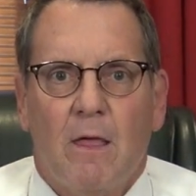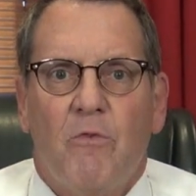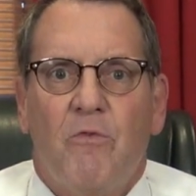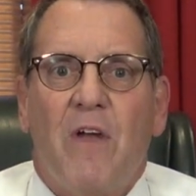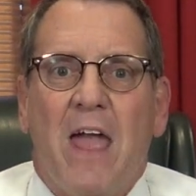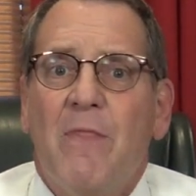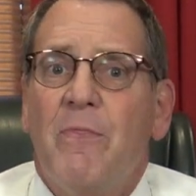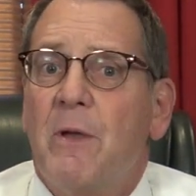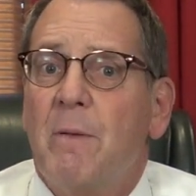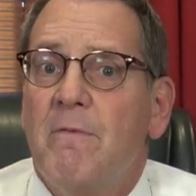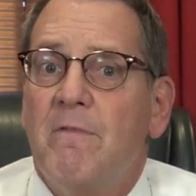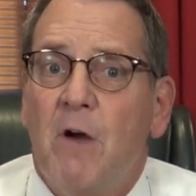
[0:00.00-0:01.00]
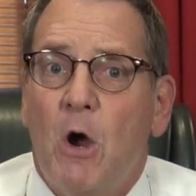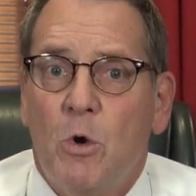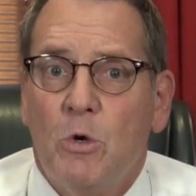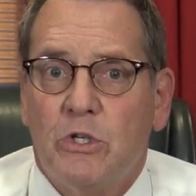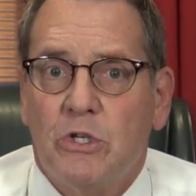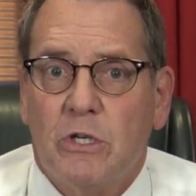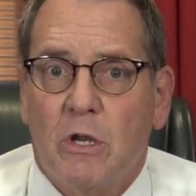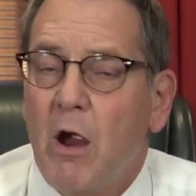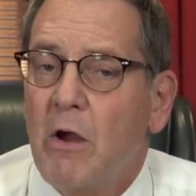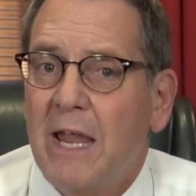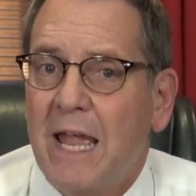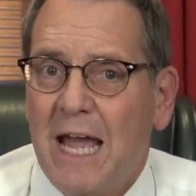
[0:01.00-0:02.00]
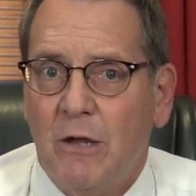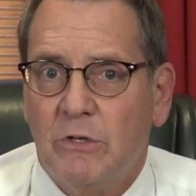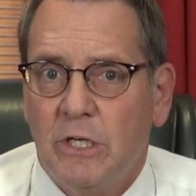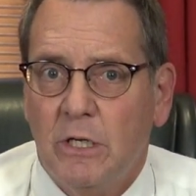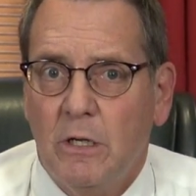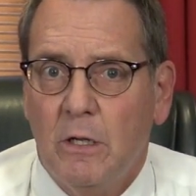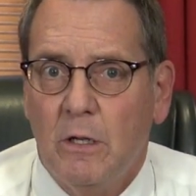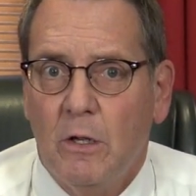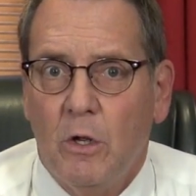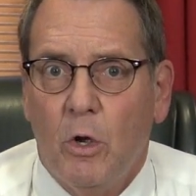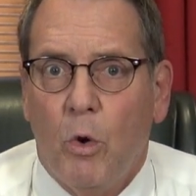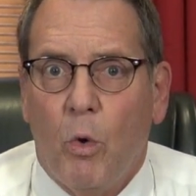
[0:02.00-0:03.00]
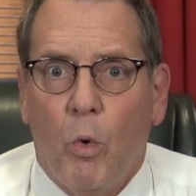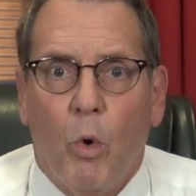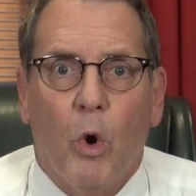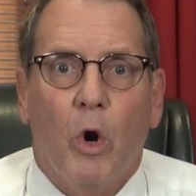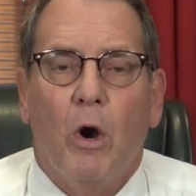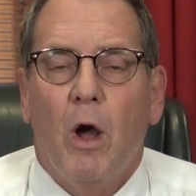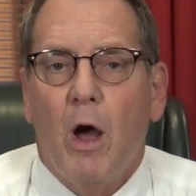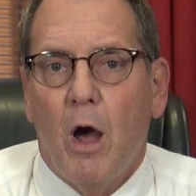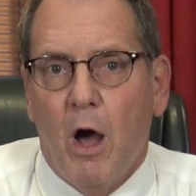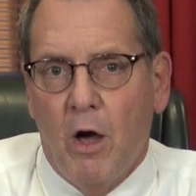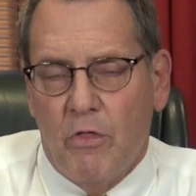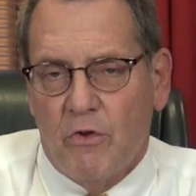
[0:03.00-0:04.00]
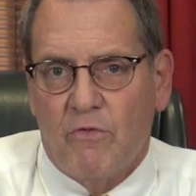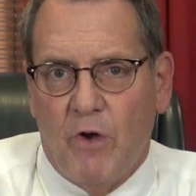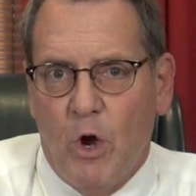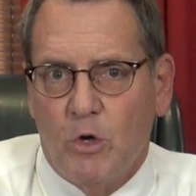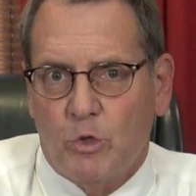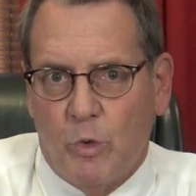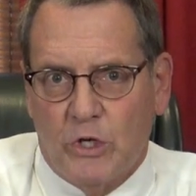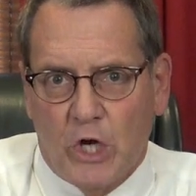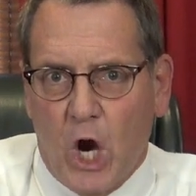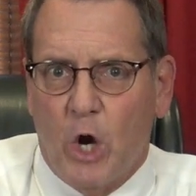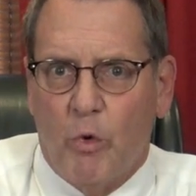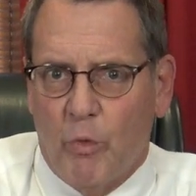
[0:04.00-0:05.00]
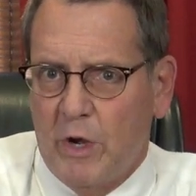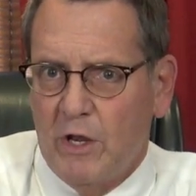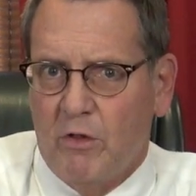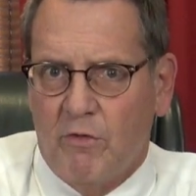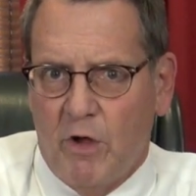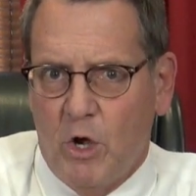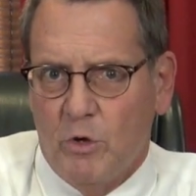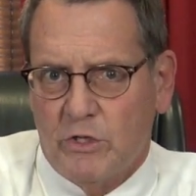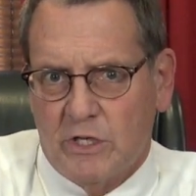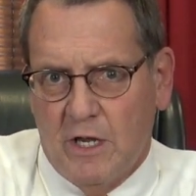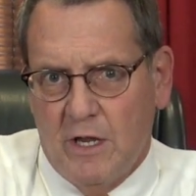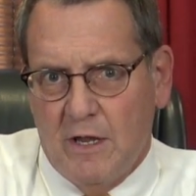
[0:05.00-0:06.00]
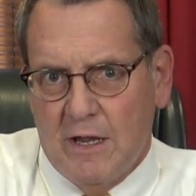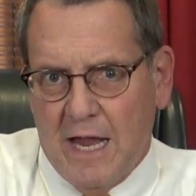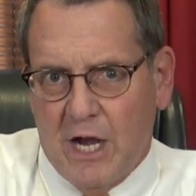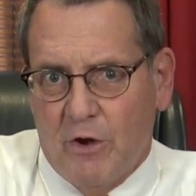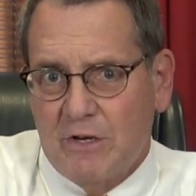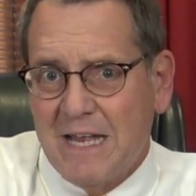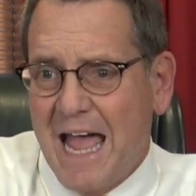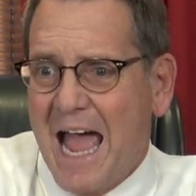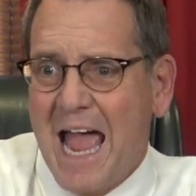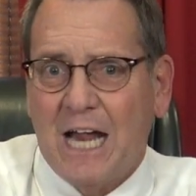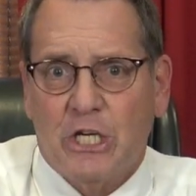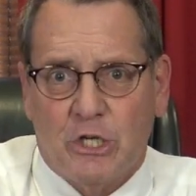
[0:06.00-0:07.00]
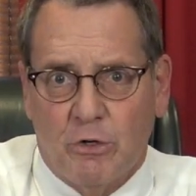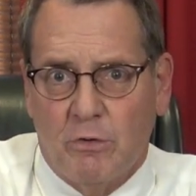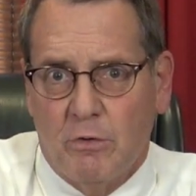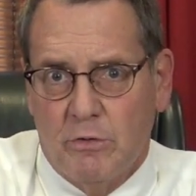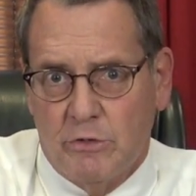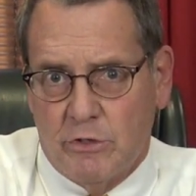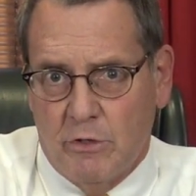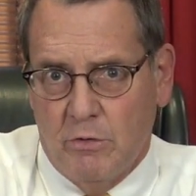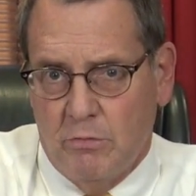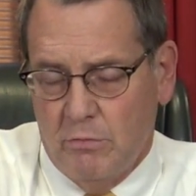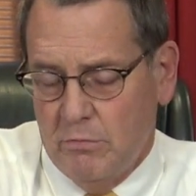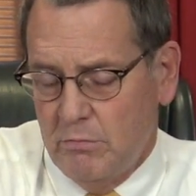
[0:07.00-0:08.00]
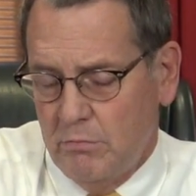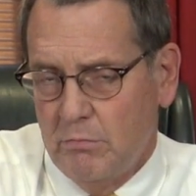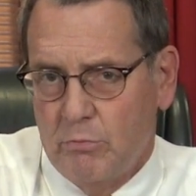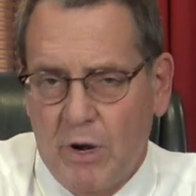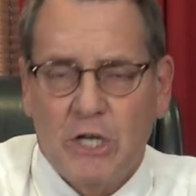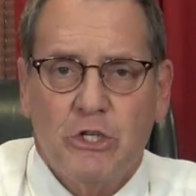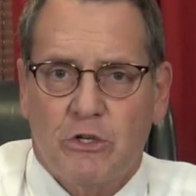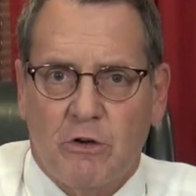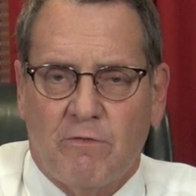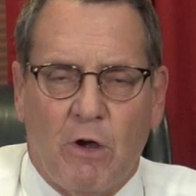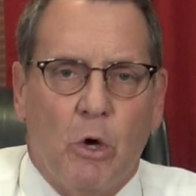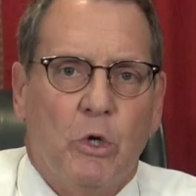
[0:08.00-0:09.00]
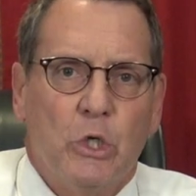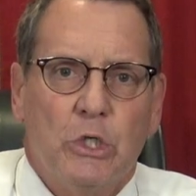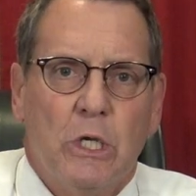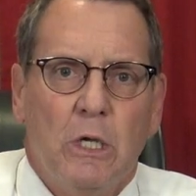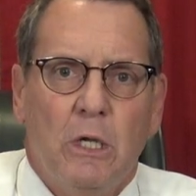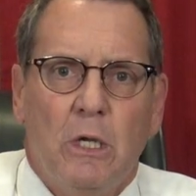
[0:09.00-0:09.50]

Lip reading: phantom votes are counted, or other votes which aren't real votes and are tagged to registered voters,